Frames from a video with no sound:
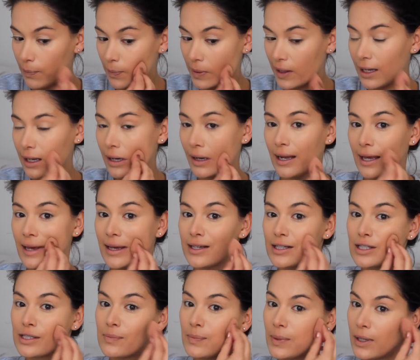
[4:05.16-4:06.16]
a big
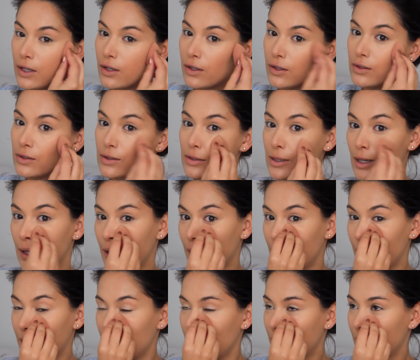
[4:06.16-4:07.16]
list because
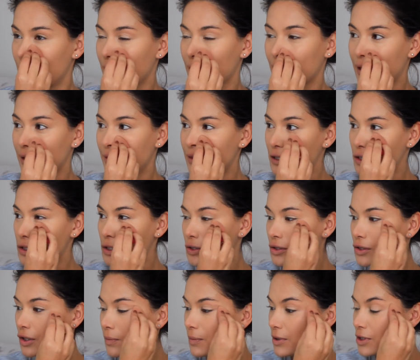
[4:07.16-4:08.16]
like there's
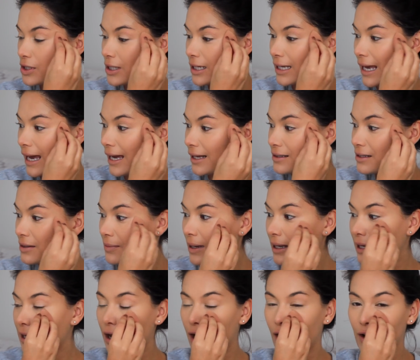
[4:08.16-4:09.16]
just so much to get to
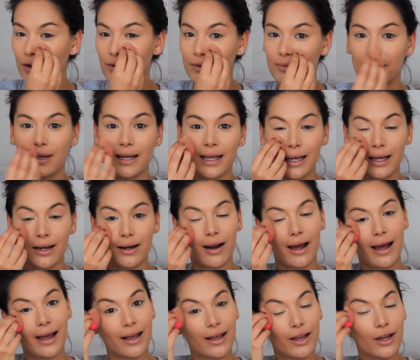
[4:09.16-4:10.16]
make it homely,
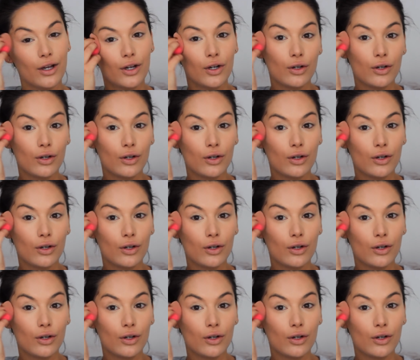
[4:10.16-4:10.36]
like